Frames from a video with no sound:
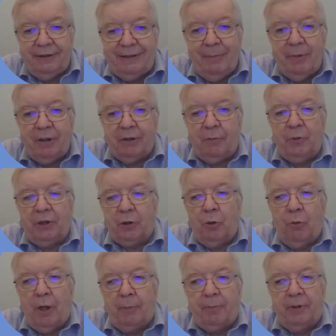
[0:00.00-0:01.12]
Similar with a
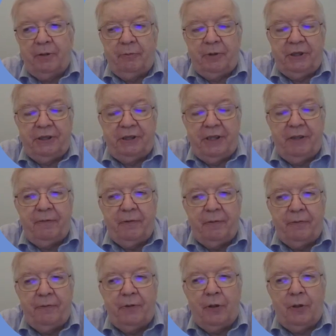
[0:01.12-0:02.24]
cooperative, which is a
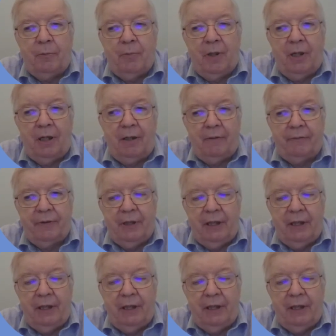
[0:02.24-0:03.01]
different form of